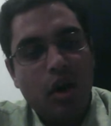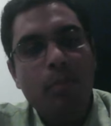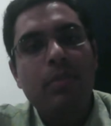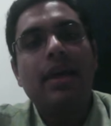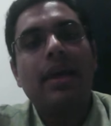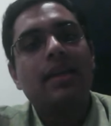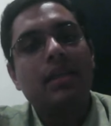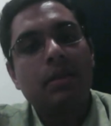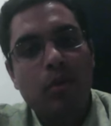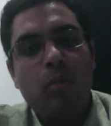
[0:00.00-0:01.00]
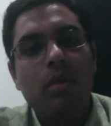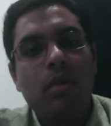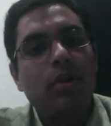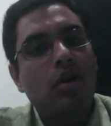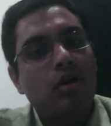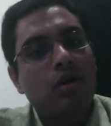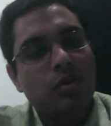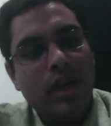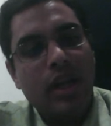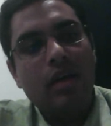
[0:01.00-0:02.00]
complicated problem because
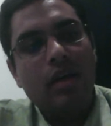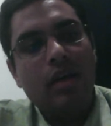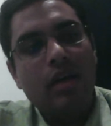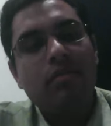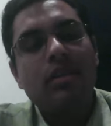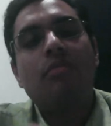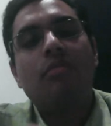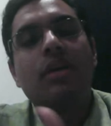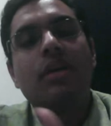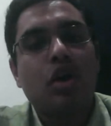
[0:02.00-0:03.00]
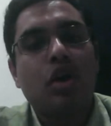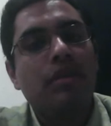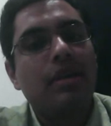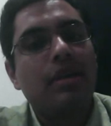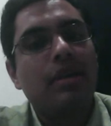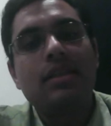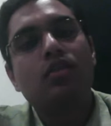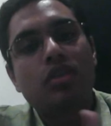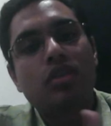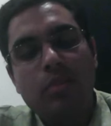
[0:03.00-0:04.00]
whenever the government tries to solve it, it runs
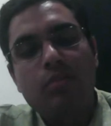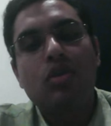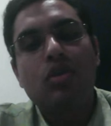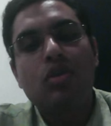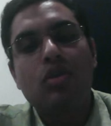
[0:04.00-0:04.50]
into some sort of